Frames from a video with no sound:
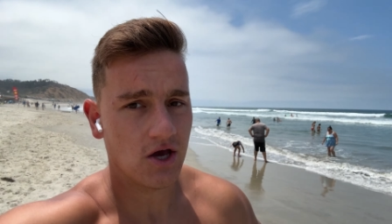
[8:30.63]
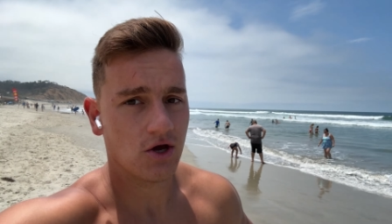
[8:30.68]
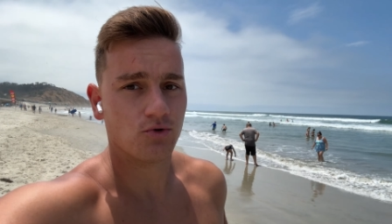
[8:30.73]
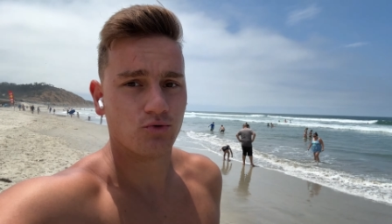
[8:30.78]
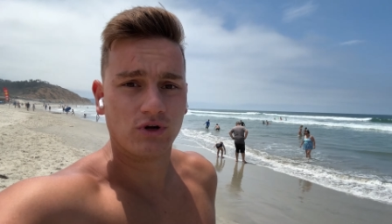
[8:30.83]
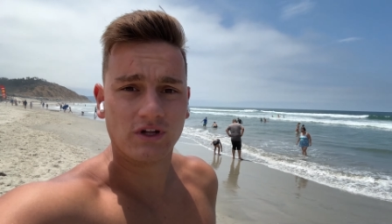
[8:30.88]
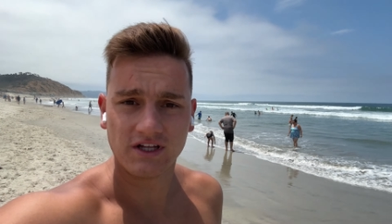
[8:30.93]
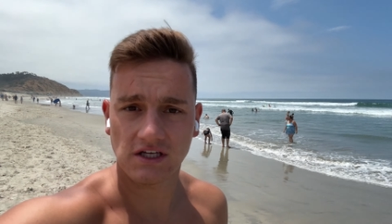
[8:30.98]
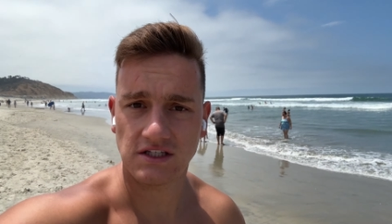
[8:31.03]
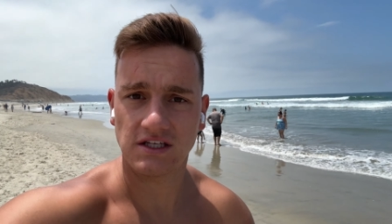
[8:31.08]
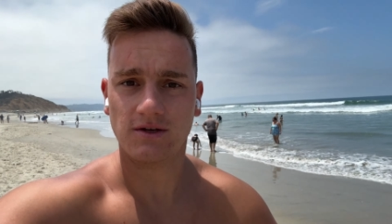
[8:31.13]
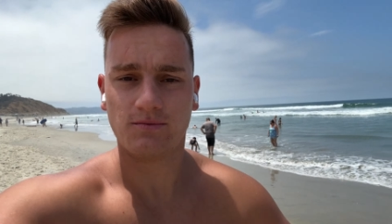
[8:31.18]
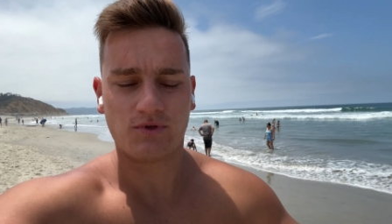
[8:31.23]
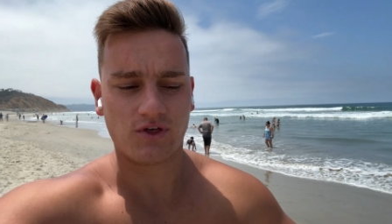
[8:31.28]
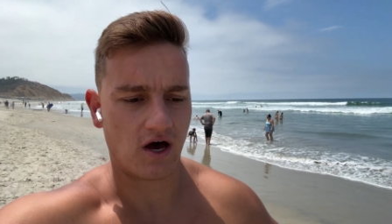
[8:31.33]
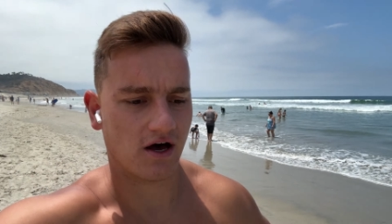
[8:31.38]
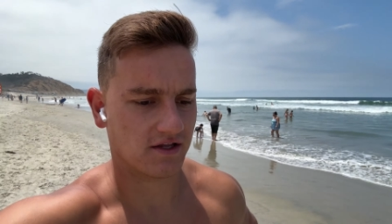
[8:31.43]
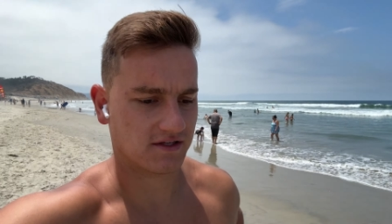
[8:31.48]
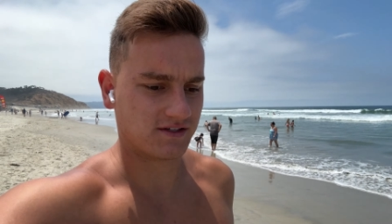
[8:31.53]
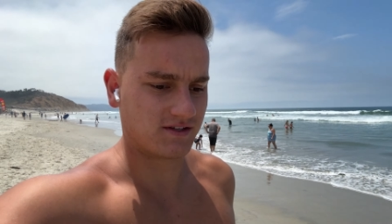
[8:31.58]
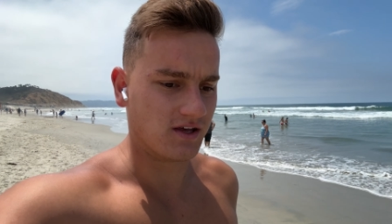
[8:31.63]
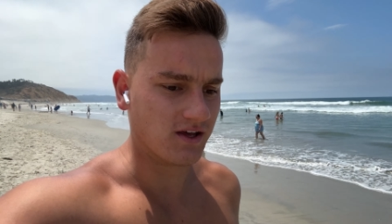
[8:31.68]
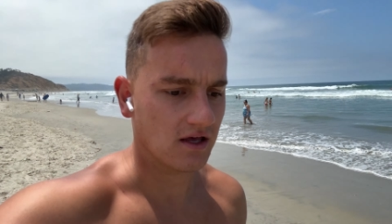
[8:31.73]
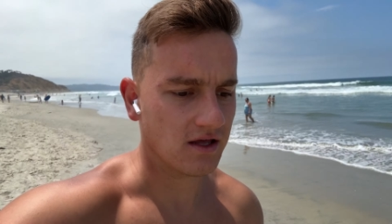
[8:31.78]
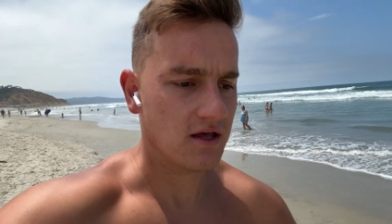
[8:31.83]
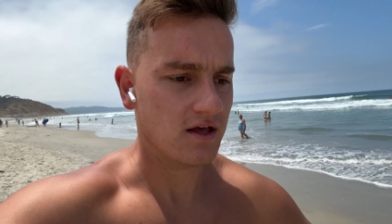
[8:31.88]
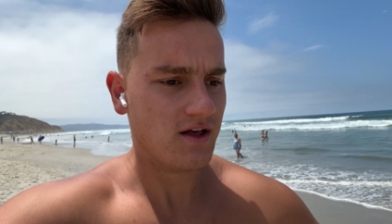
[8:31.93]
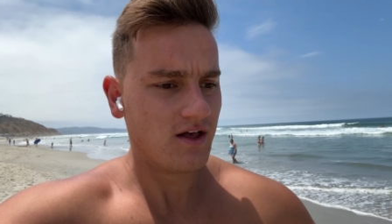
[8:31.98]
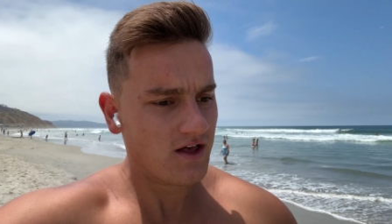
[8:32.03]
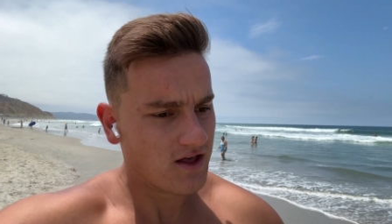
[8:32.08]
really deep thoughts,
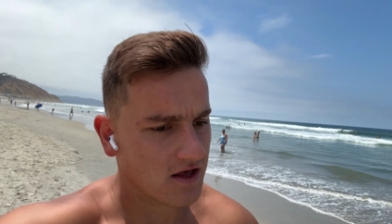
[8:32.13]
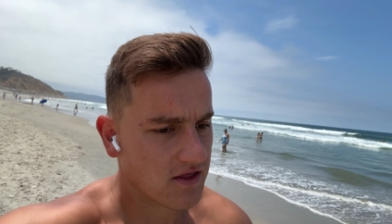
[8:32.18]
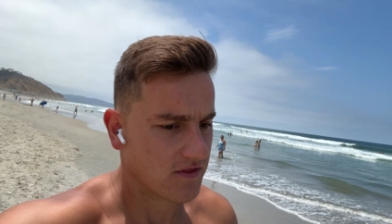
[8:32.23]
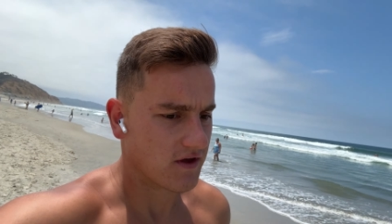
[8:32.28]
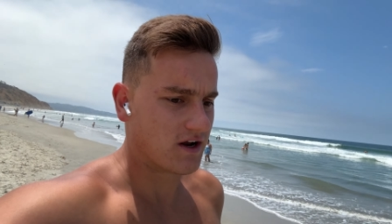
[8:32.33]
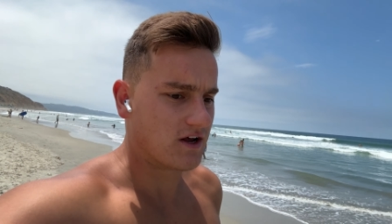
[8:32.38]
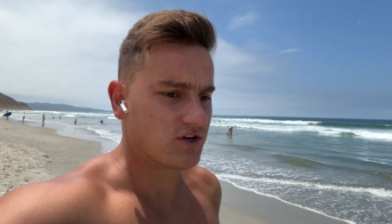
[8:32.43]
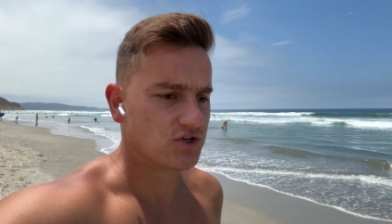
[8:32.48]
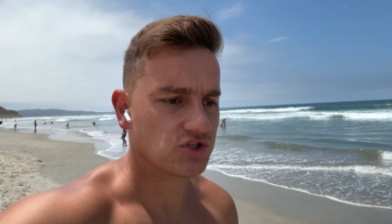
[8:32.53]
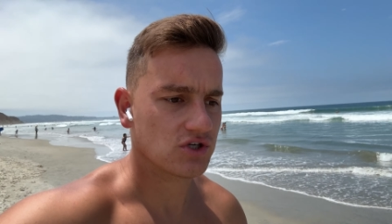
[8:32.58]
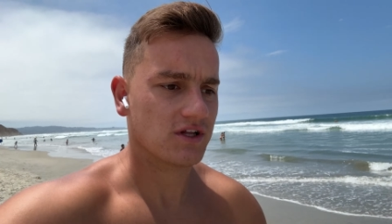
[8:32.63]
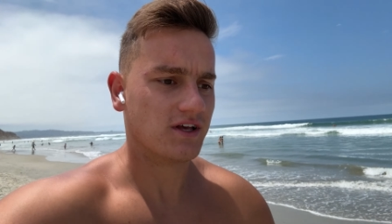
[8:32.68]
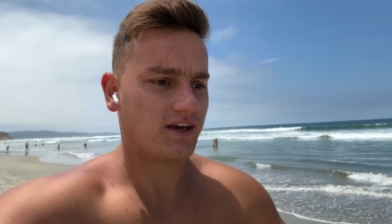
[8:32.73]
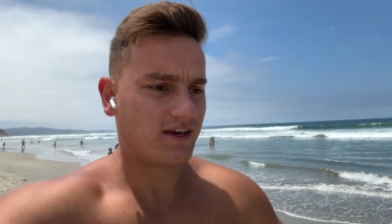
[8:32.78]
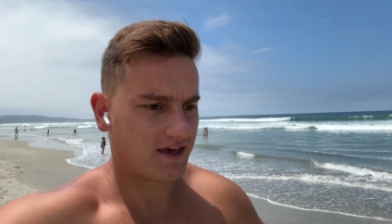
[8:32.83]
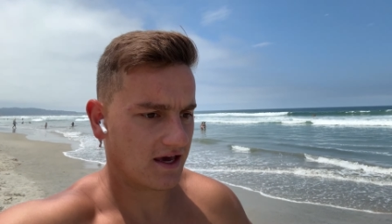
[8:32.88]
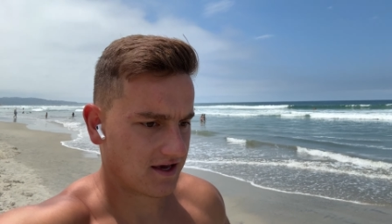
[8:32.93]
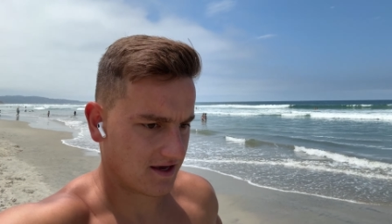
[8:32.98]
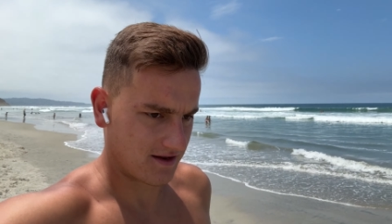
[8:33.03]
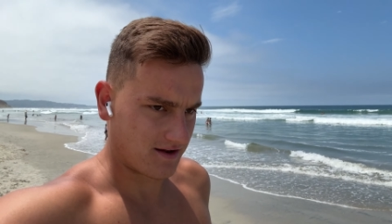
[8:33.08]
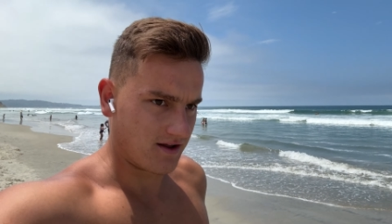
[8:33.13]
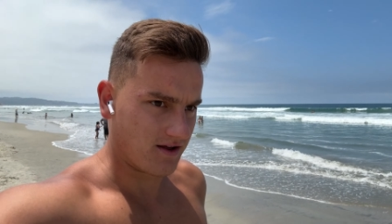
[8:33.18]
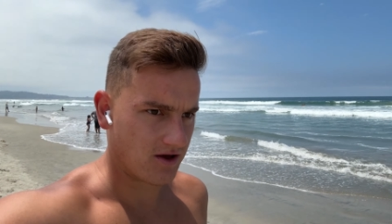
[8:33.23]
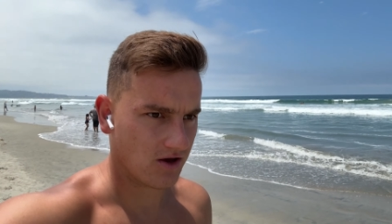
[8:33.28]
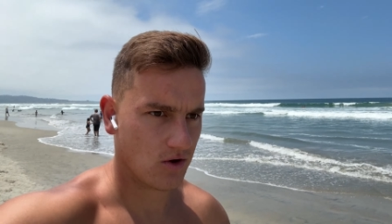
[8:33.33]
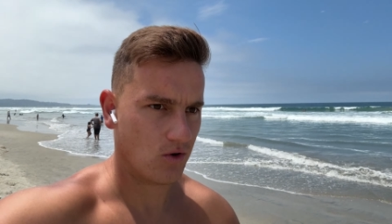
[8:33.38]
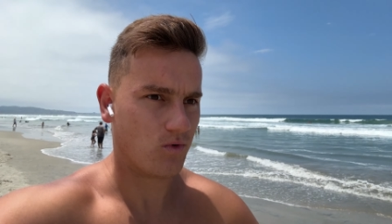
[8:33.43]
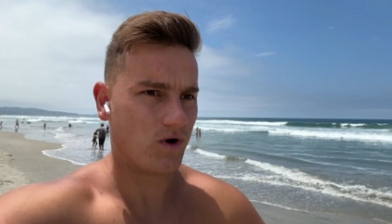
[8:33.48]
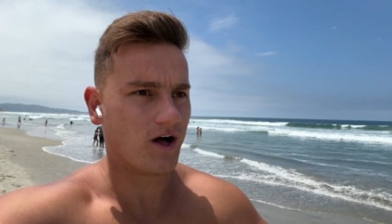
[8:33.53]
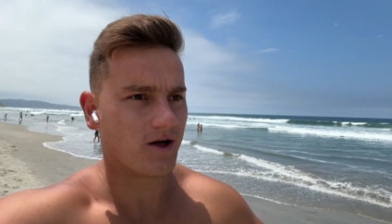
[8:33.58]
that I usually get
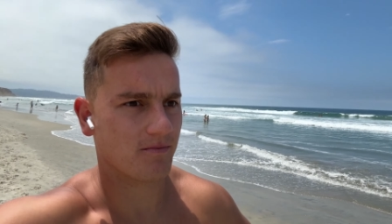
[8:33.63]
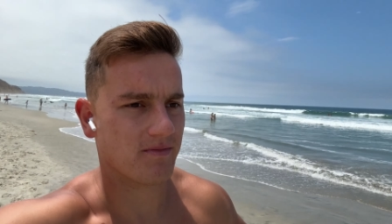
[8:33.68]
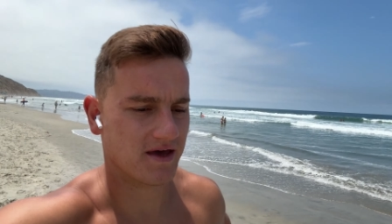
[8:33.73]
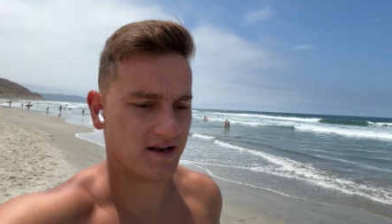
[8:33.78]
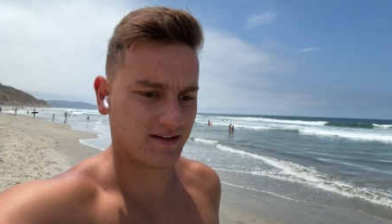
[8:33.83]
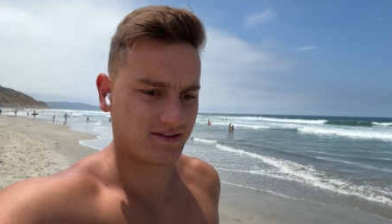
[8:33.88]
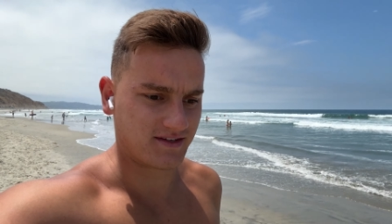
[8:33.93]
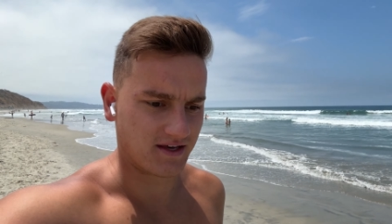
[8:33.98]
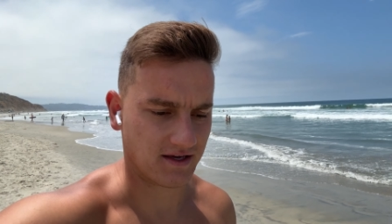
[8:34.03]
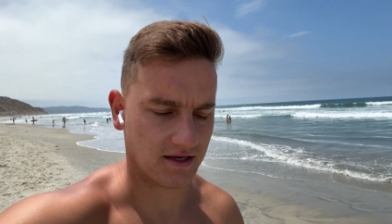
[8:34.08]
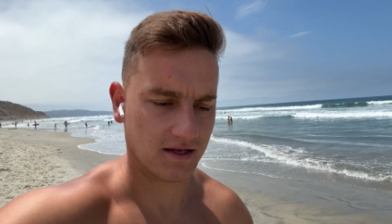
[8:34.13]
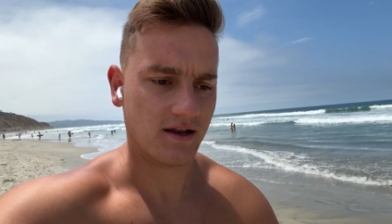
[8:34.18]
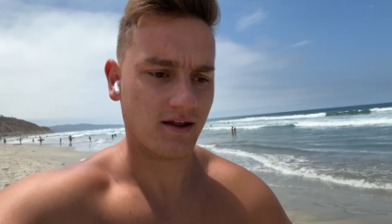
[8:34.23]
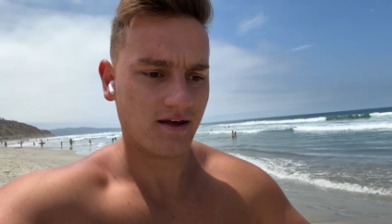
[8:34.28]
while I meditate.